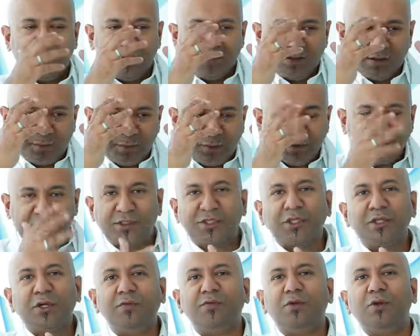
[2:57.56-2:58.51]
the
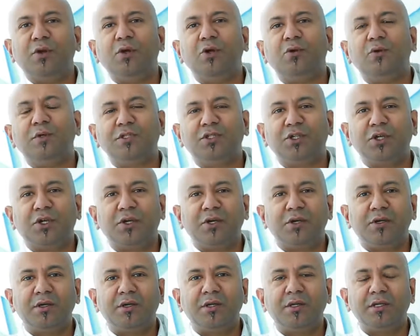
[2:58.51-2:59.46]
position of your lower
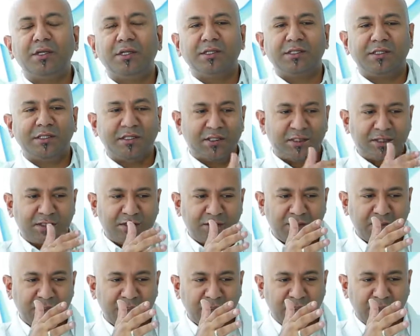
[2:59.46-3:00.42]
jaw is
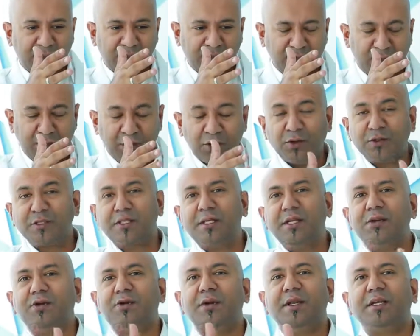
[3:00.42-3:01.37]

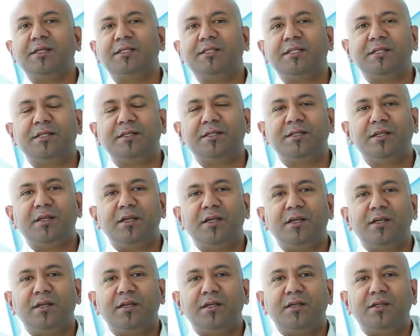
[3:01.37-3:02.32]
closely related
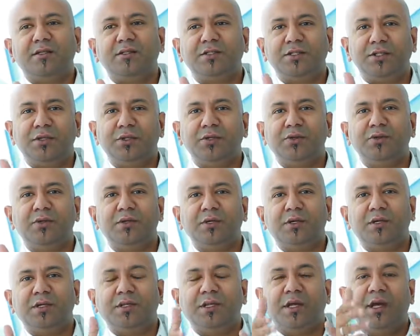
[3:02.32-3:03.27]
to
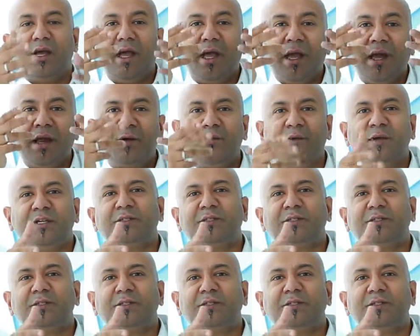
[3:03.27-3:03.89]
the airway